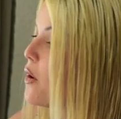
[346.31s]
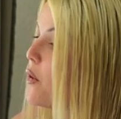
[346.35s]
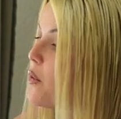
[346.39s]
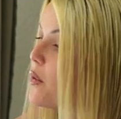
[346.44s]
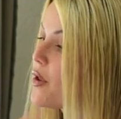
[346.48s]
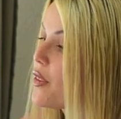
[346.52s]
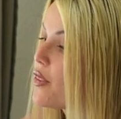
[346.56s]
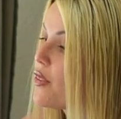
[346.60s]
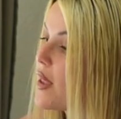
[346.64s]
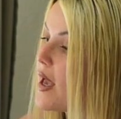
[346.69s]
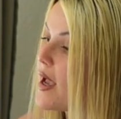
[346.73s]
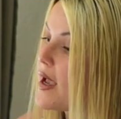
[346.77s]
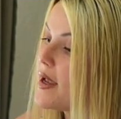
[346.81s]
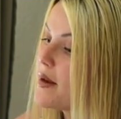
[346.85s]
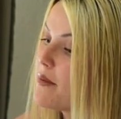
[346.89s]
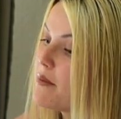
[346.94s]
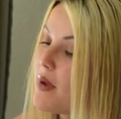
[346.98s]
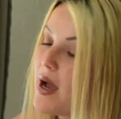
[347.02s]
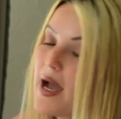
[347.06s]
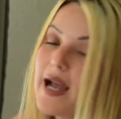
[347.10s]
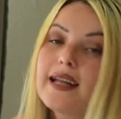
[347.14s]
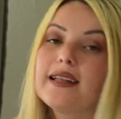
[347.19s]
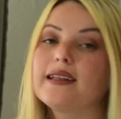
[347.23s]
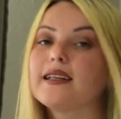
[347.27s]
With that in
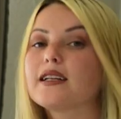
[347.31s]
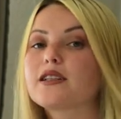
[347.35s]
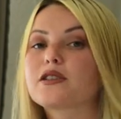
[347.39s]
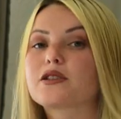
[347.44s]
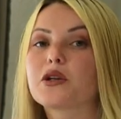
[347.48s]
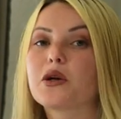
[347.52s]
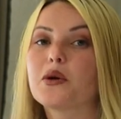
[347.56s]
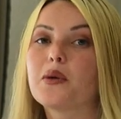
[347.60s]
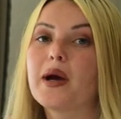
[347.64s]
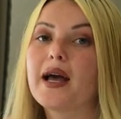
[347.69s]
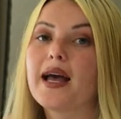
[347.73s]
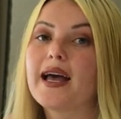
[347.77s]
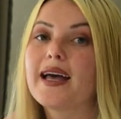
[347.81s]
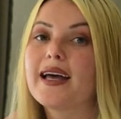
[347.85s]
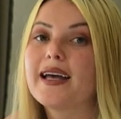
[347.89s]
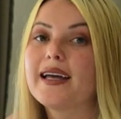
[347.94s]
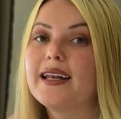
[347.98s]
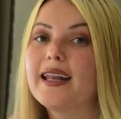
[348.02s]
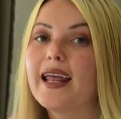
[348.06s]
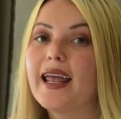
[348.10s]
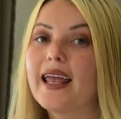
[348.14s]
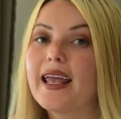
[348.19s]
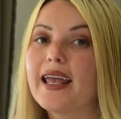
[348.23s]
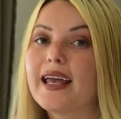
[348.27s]
mind, let's go
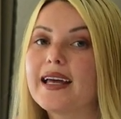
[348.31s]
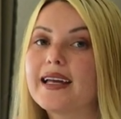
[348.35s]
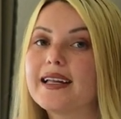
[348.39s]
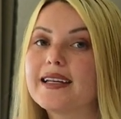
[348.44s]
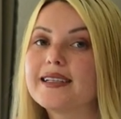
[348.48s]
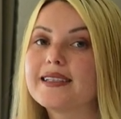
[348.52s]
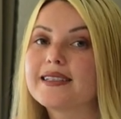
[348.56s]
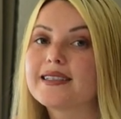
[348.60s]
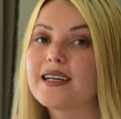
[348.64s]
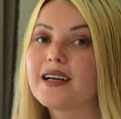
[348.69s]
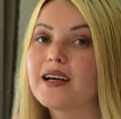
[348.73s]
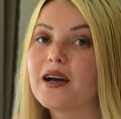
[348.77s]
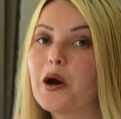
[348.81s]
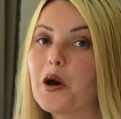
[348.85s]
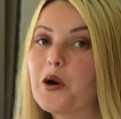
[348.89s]
ahead and